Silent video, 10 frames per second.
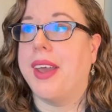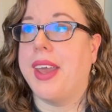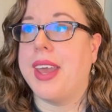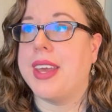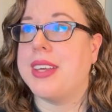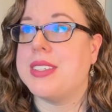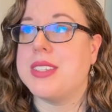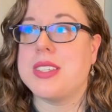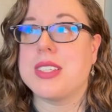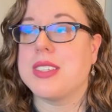
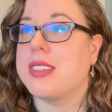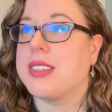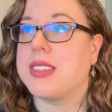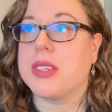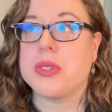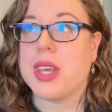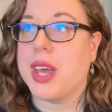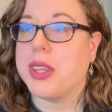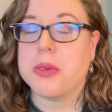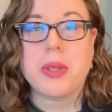and there's
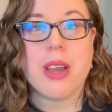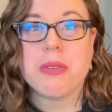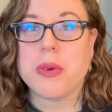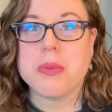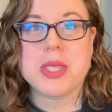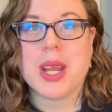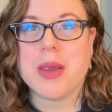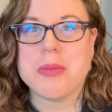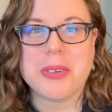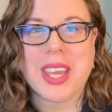other platforms that
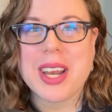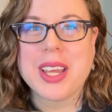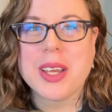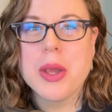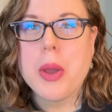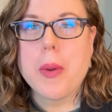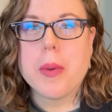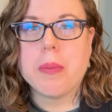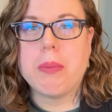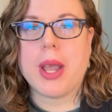I'm forgetting,
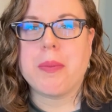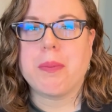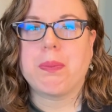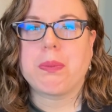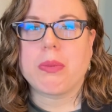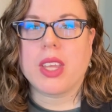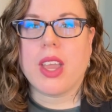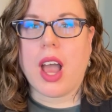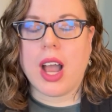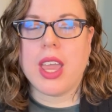but
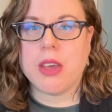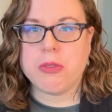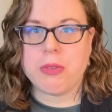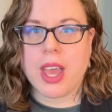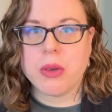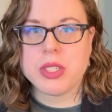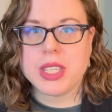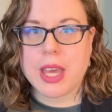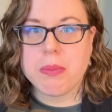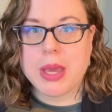I have found
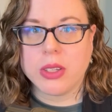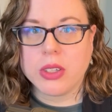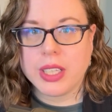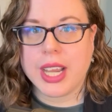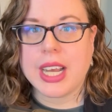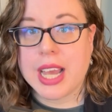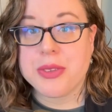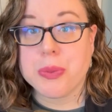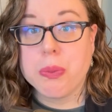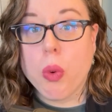that MailerLite
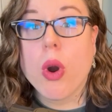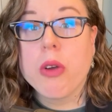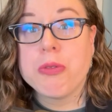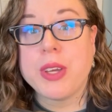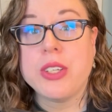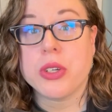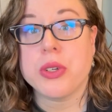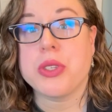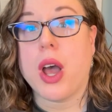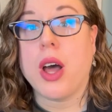has more
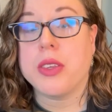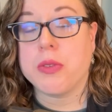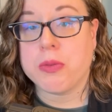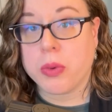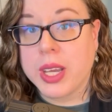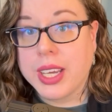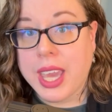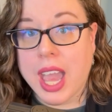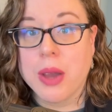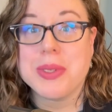features on the free
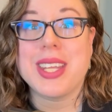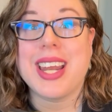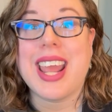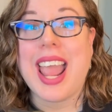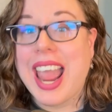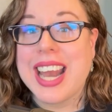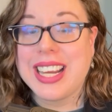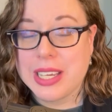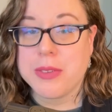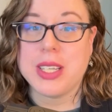account than
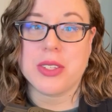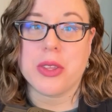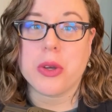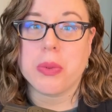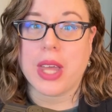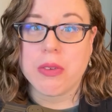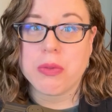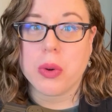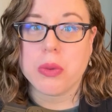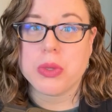any of these other
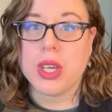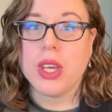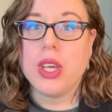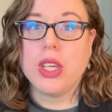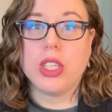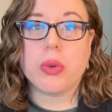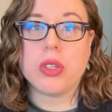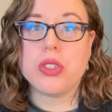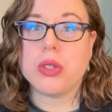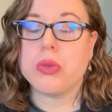platforms. You
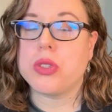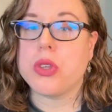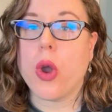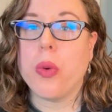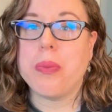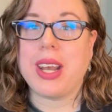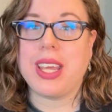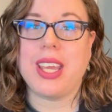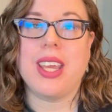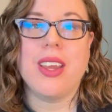can do so
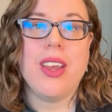many